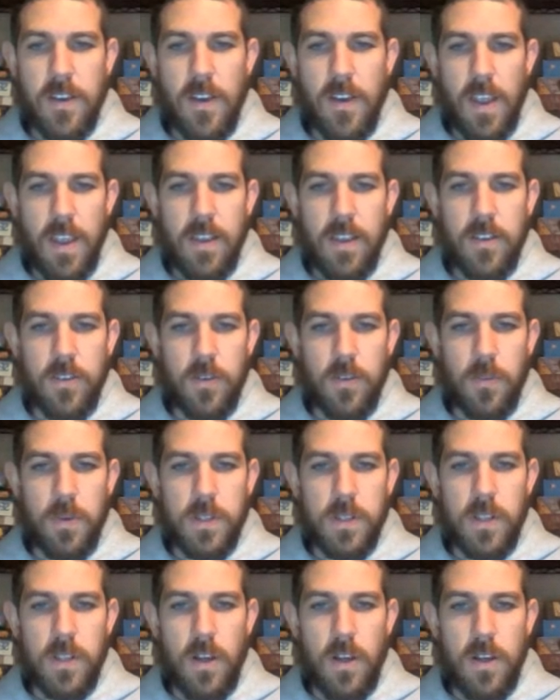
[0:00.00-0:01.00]
angle
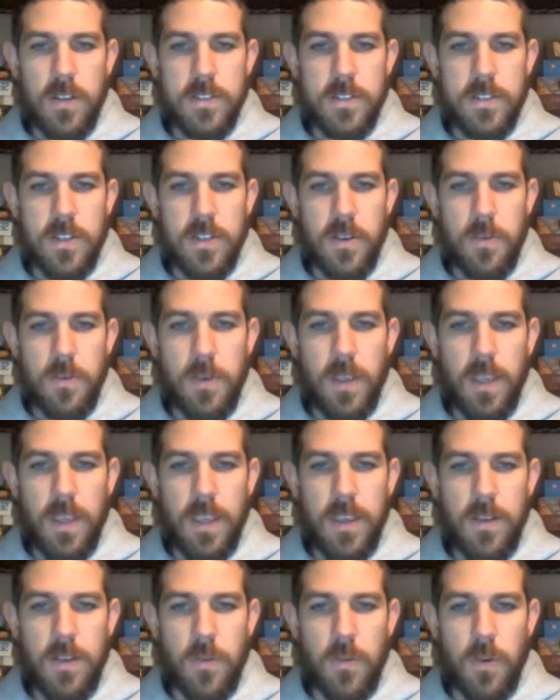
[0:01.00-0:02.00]
will also
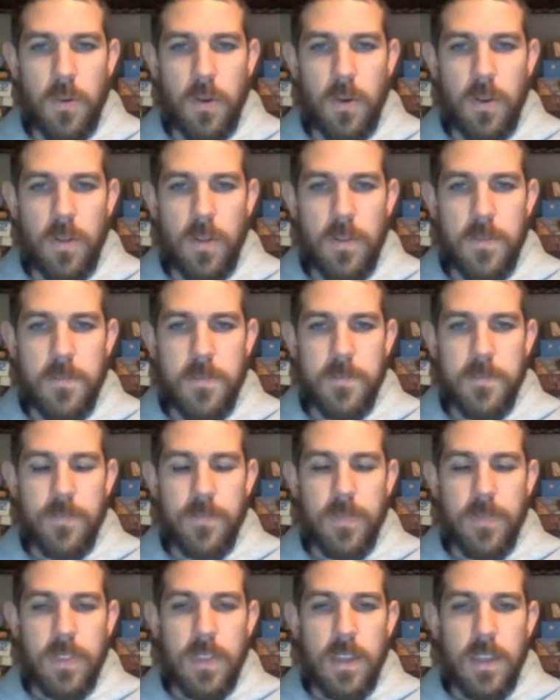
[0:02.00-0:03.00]
equal
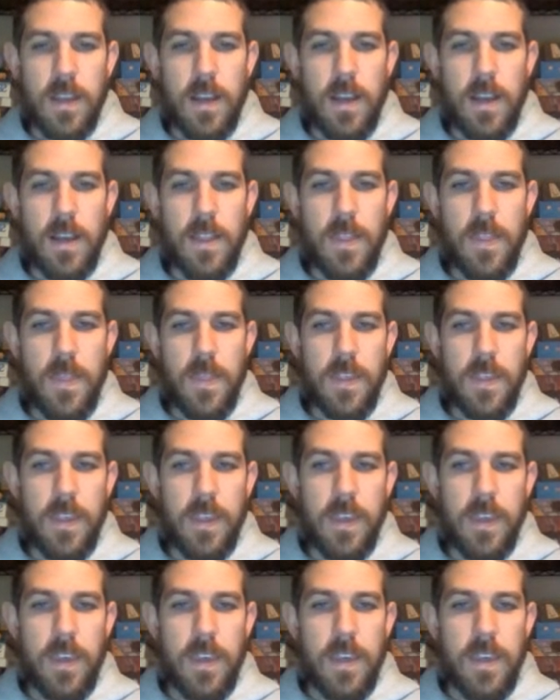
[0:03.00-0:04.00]

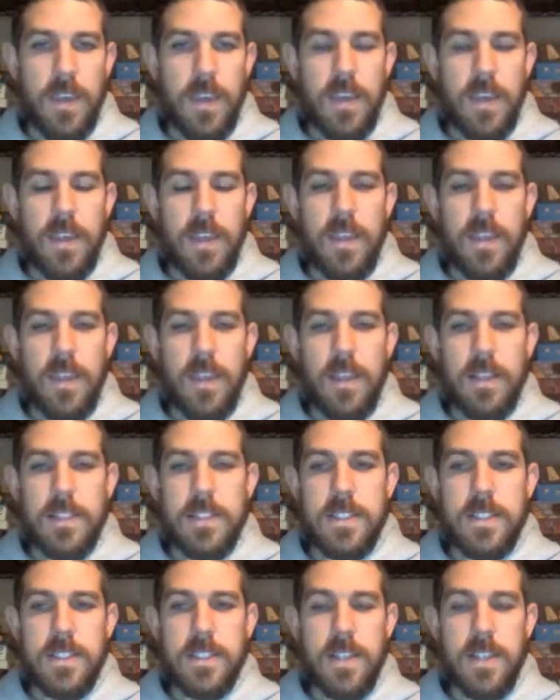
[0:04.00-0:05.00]
the
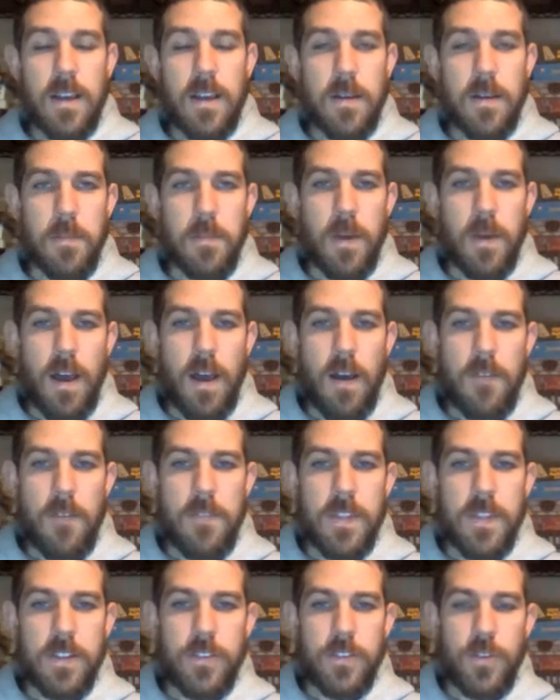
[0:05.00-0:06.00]
sum of
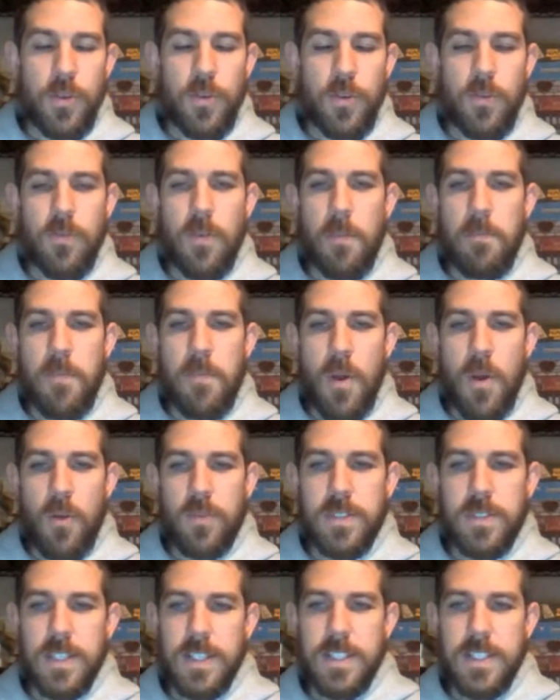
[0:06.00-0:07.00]
the two
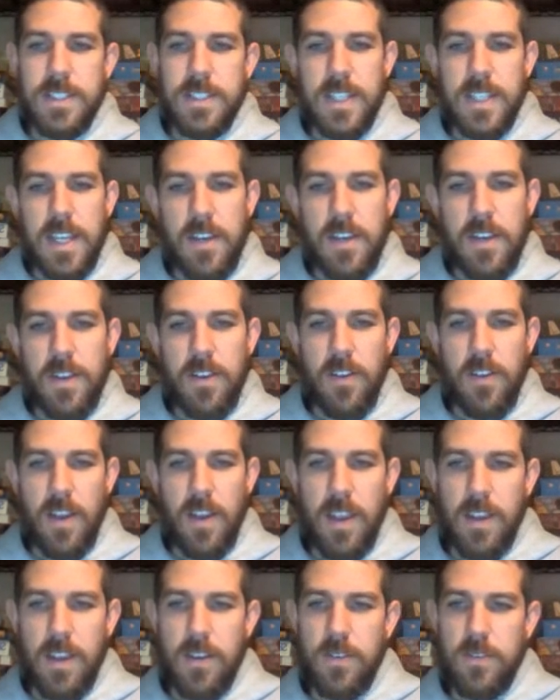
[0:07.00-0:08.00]
remote interior
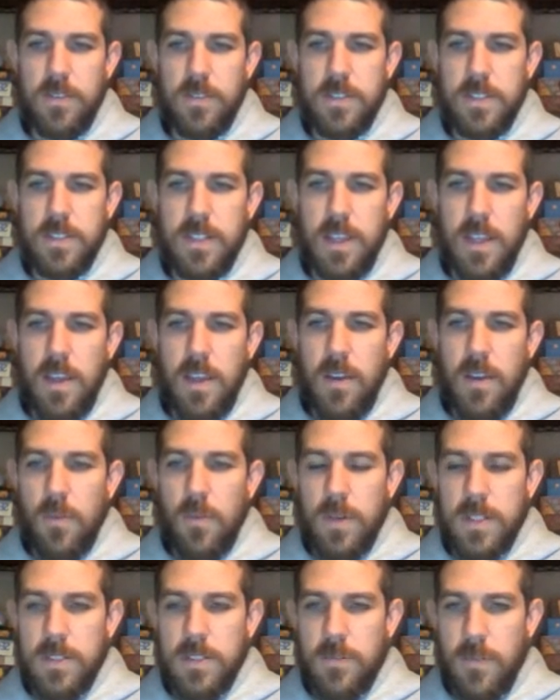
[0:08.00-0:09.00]
angles.
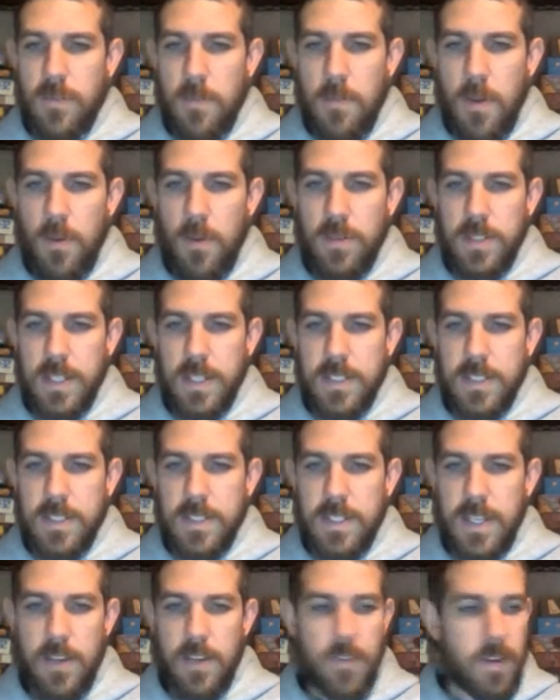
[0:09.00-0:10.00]
What is a remote
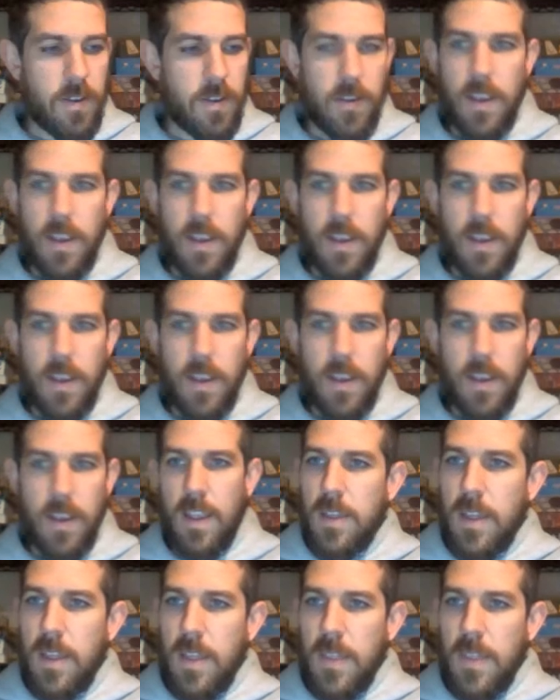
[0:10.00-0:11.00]
interior
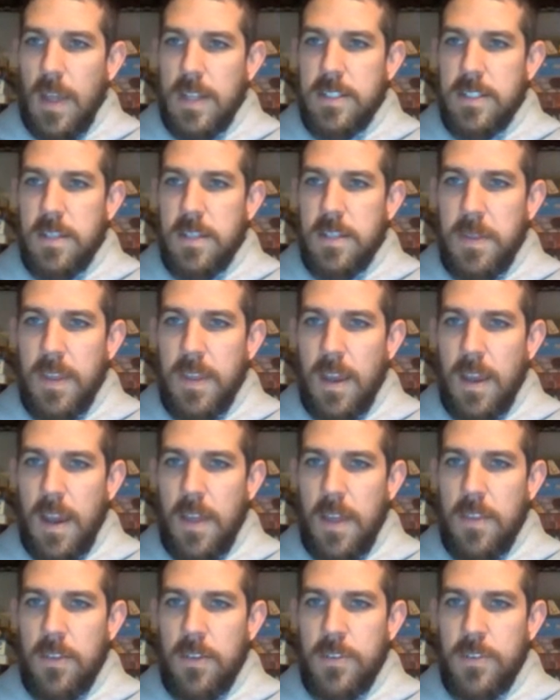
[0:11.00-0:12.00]
angle? That's going to be the
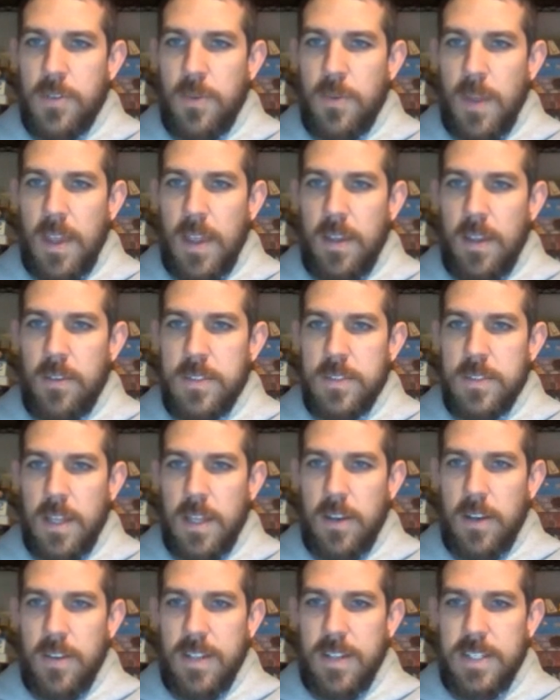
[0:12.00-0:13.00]
other two angles
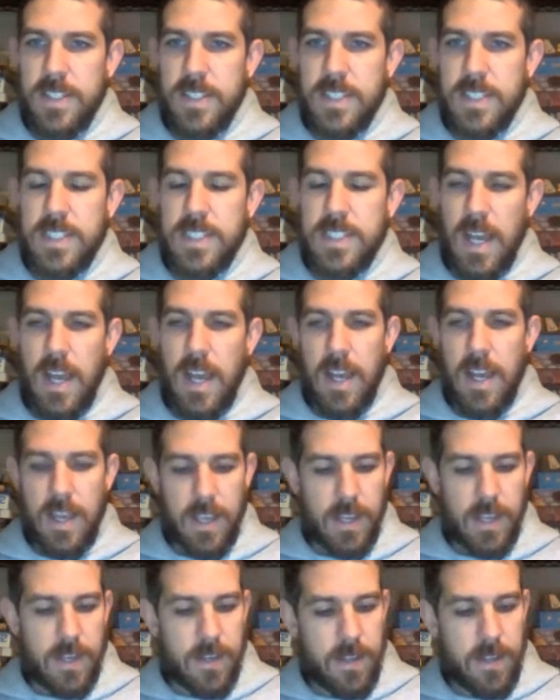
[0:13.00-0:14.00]
that are
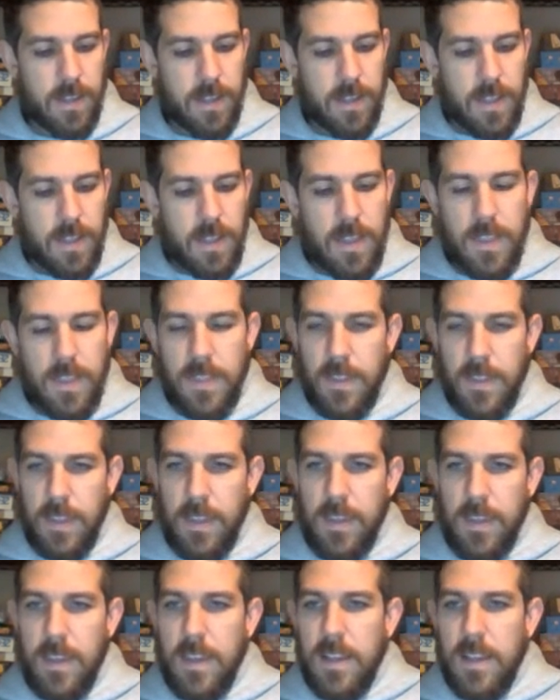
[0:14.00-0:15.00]
inside
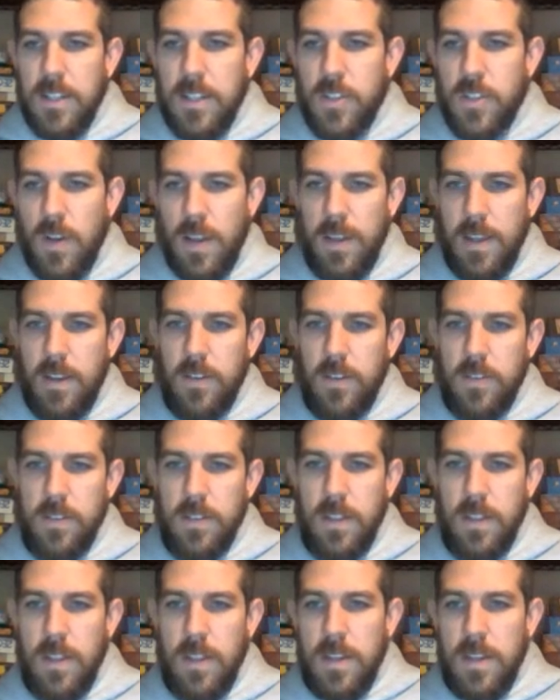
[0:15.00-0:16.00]
the
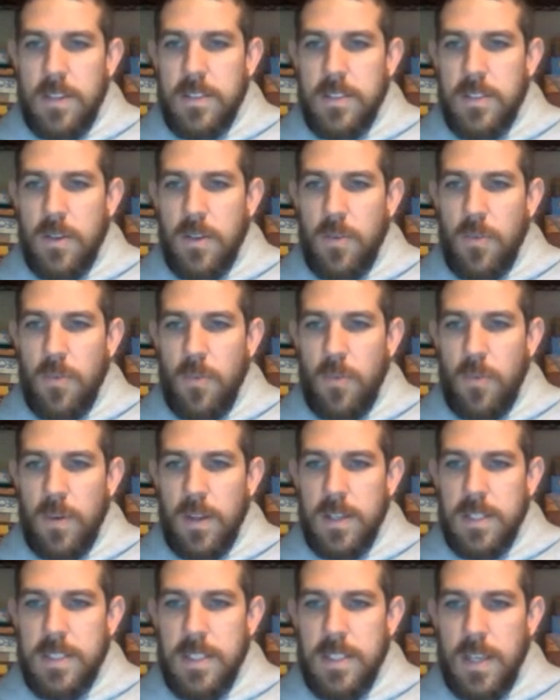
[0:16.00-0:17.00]
triangle. So we're
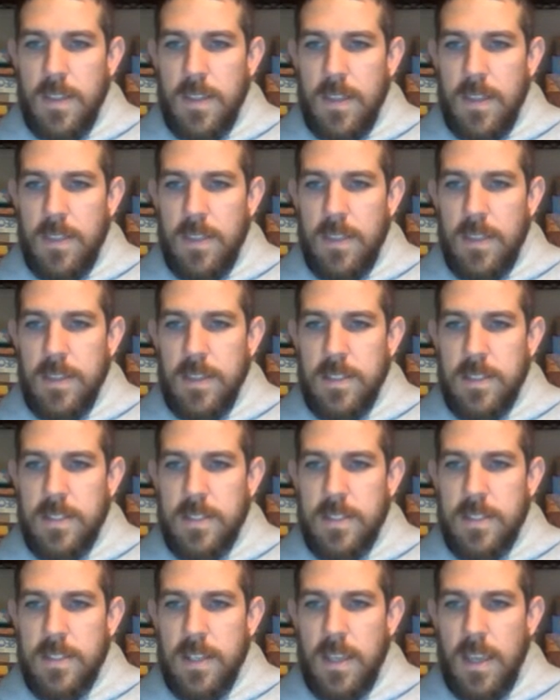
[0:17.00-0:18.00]
going to say that
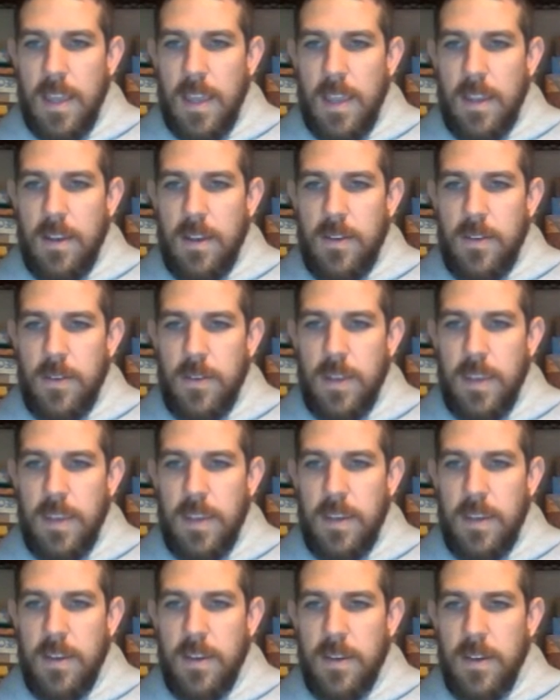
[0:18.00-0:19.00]
this angle
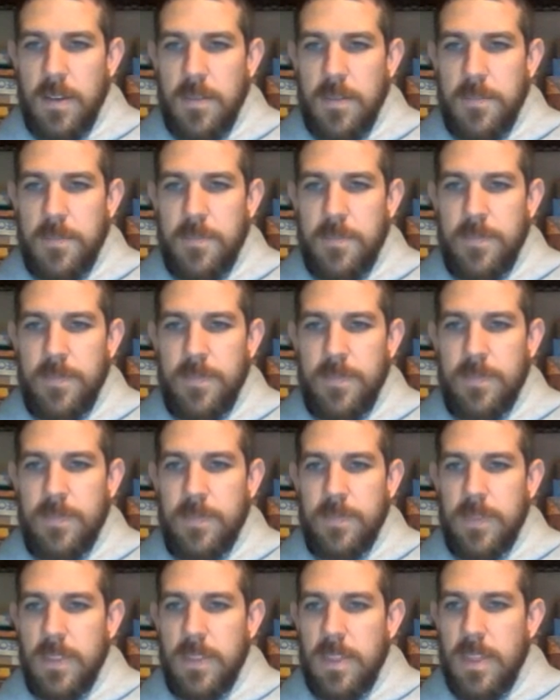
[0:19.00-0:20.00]
here
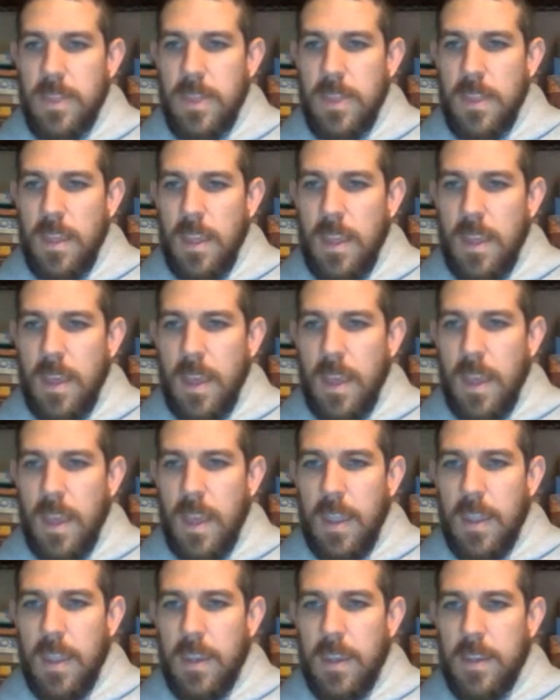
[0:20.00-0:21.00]

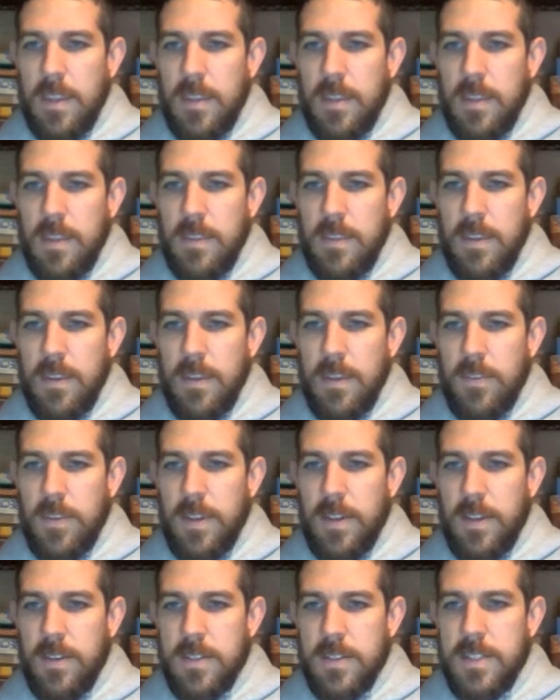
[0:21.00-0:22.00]
and this angle
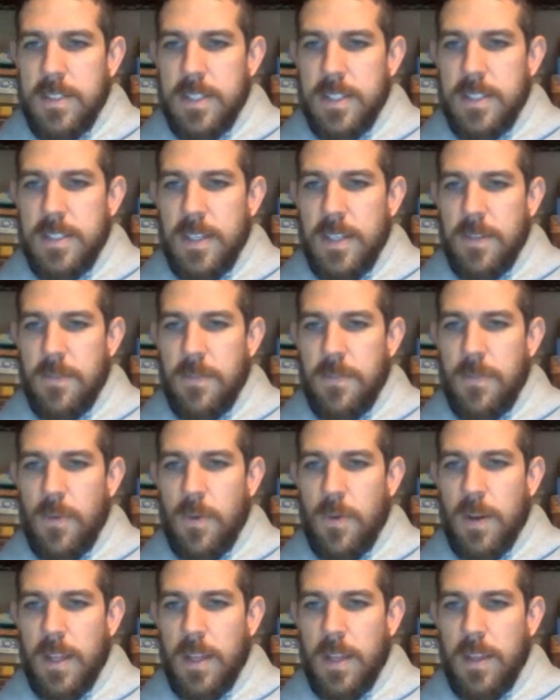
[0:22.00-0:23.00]
here, 60 and
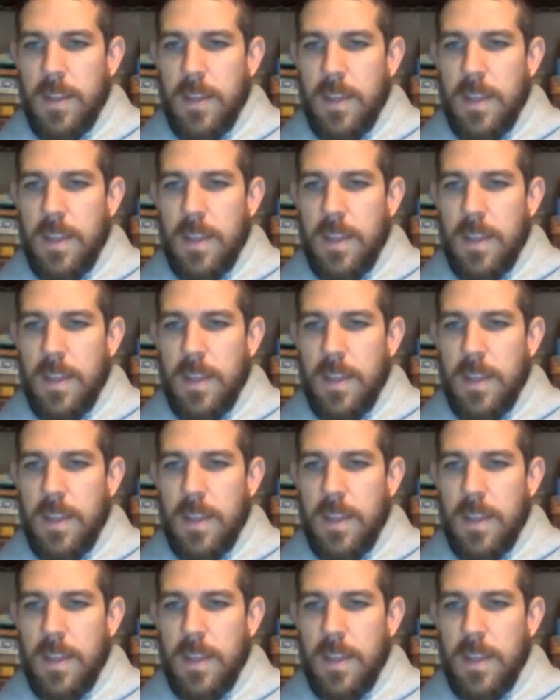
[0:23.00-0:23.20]
40,